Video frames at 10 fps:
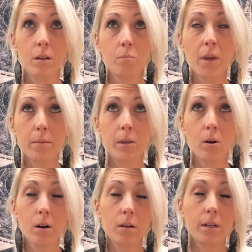maybe
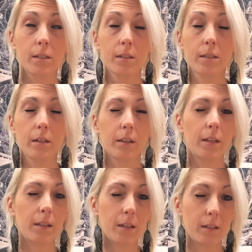aren't necessarily
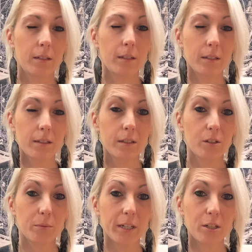the easiest
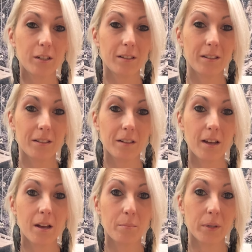situations,
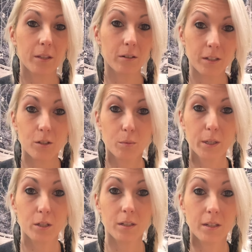but they're
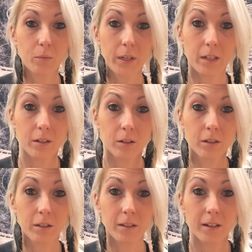situations that we need to
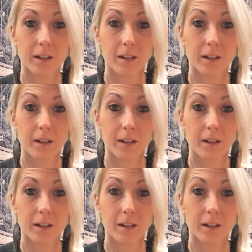learn.